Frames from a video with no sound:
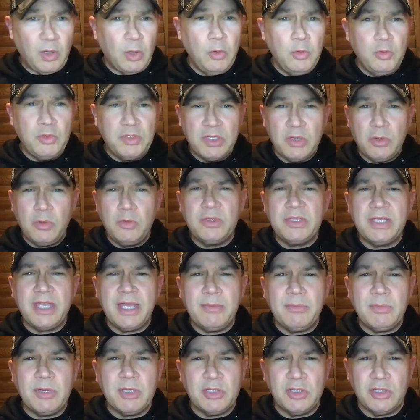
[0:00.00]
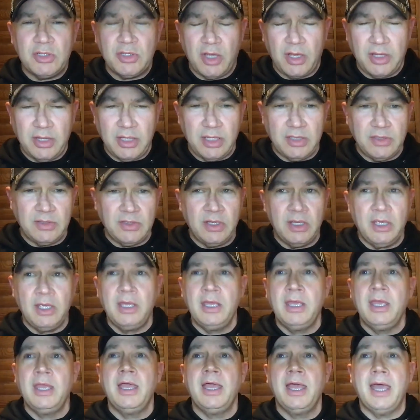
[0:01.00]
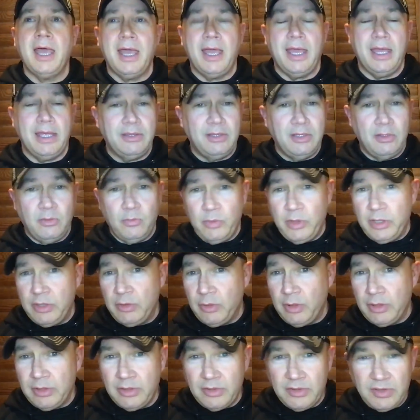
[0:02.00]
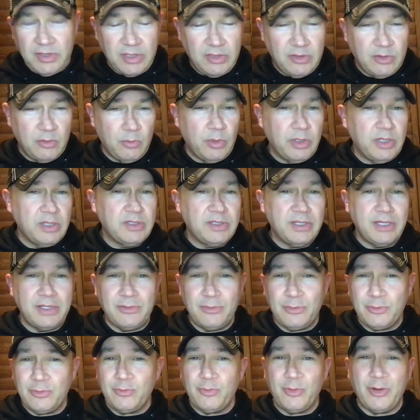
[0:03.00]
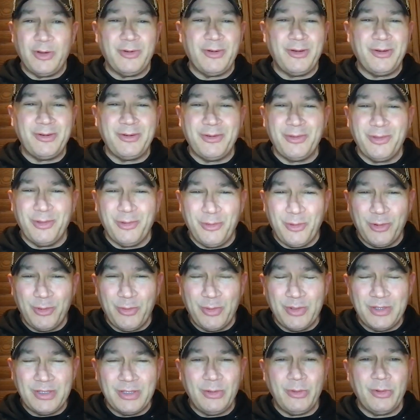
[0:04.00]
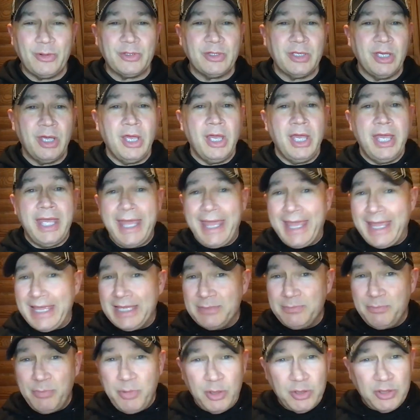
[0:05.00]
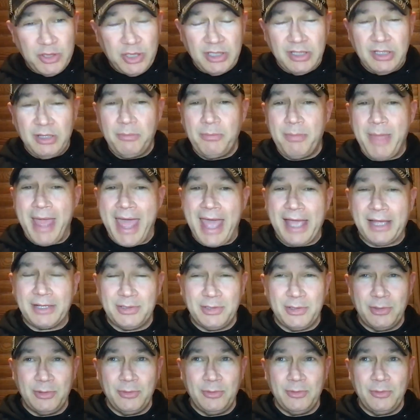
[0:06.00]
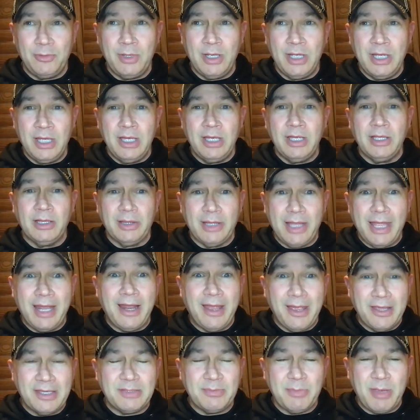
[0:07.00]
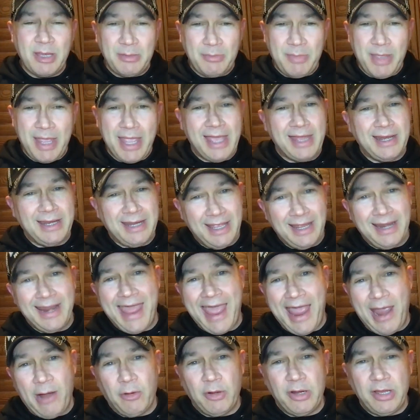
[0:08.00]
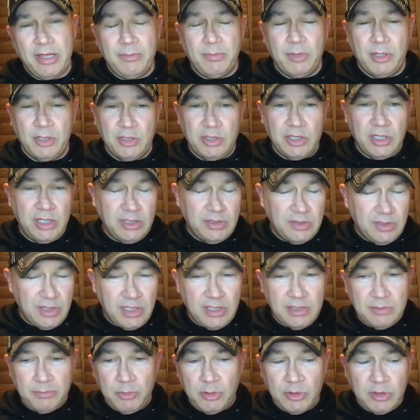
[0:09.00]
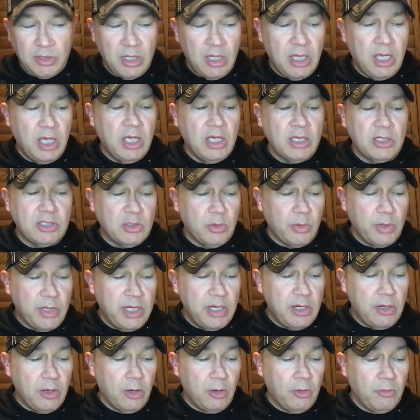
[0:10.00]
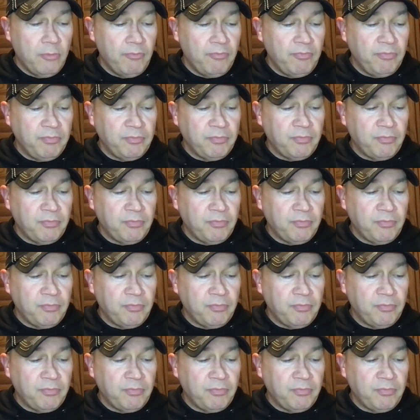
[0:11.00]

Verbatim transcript: whose whose image is on this uh, then render unto caesar what is caesar's and render unto the lord what is lord's he's pushing them back to let us make man in our image. He's he's pushed. So here,